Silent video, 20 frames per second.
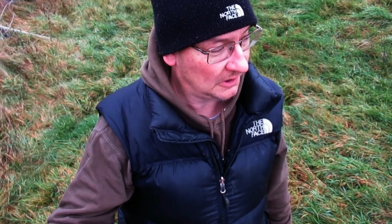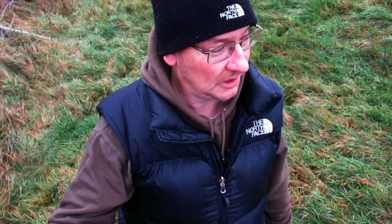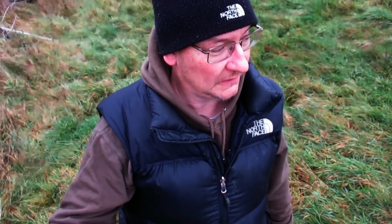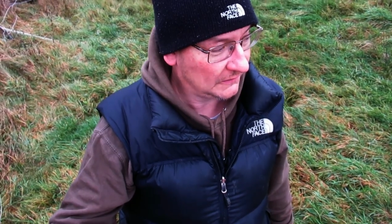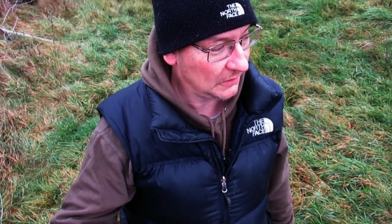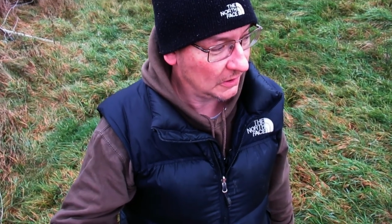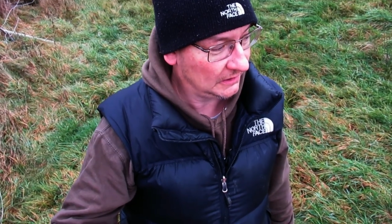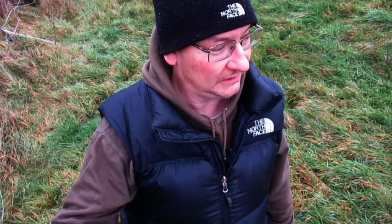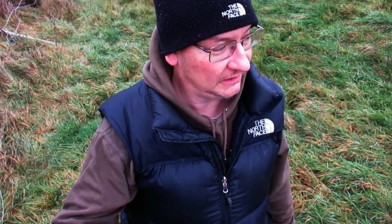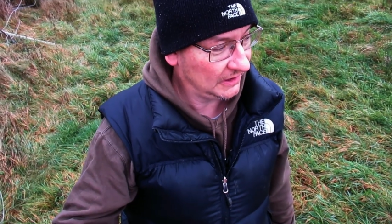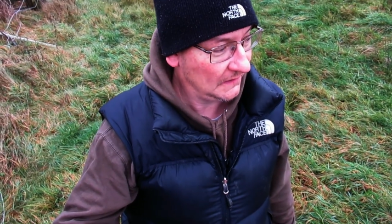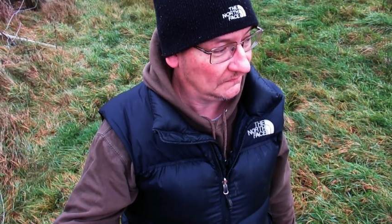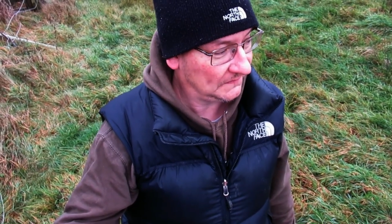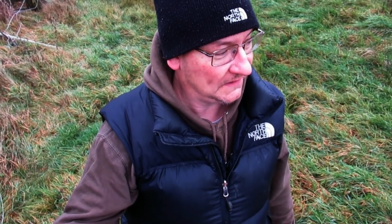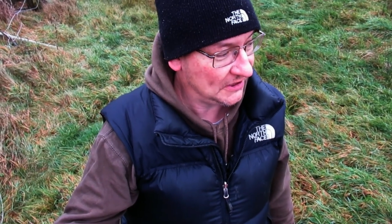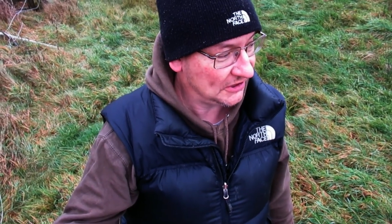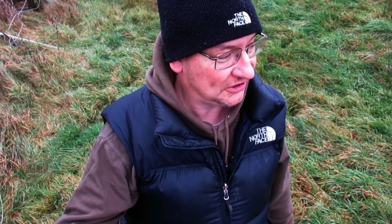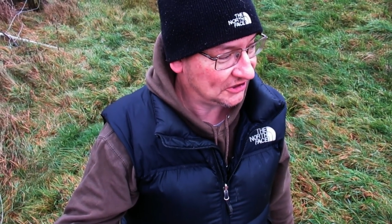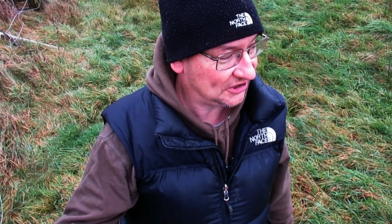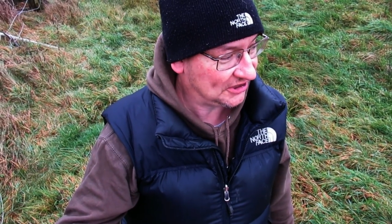I've got a
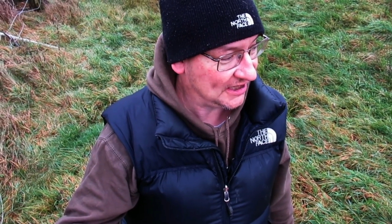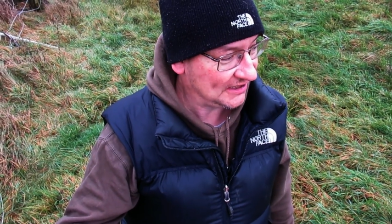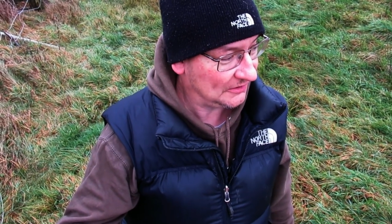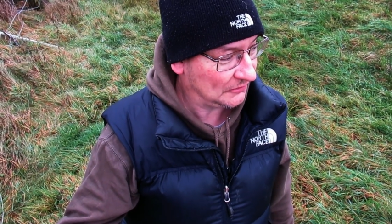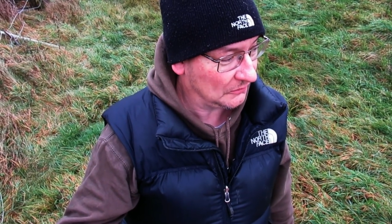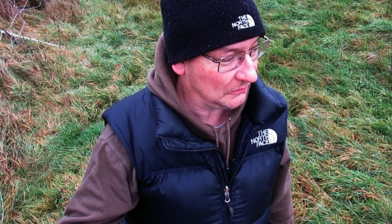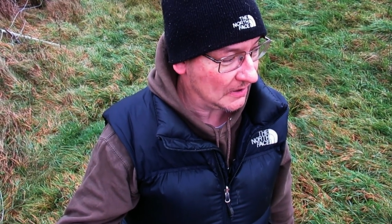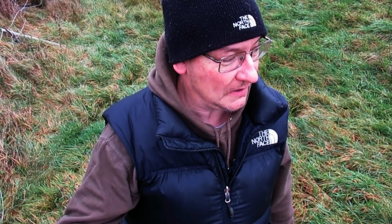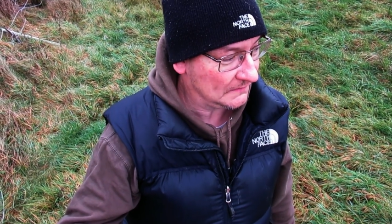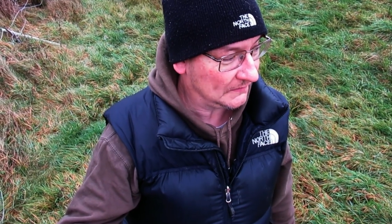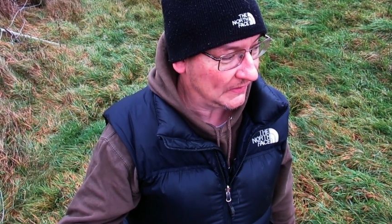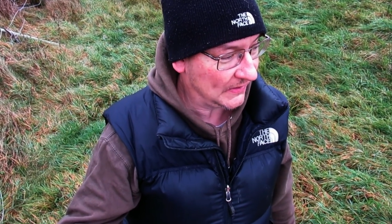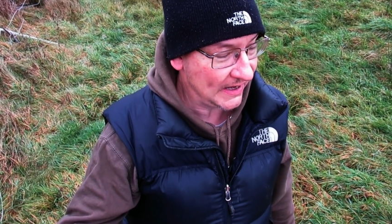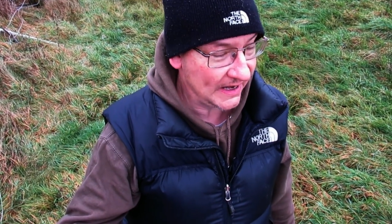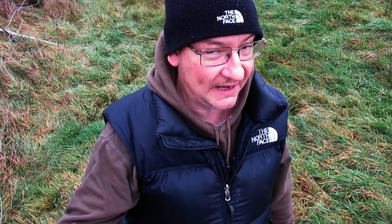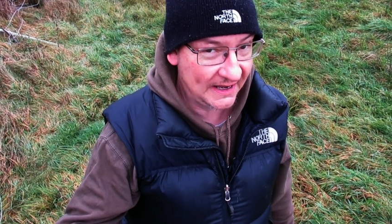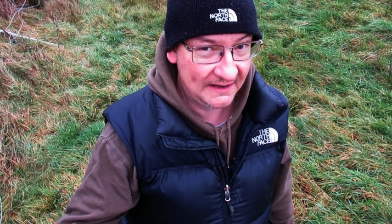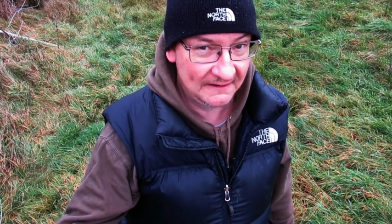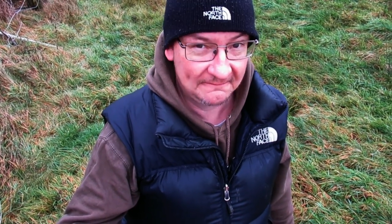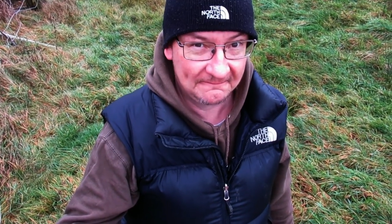lovely signal over
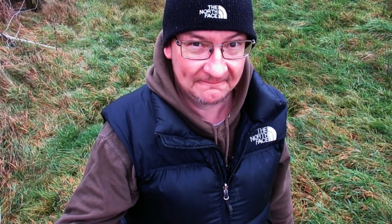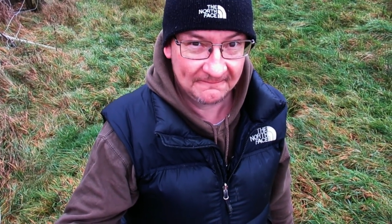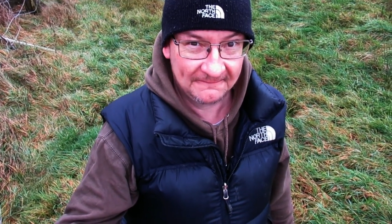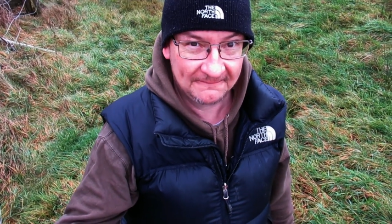there.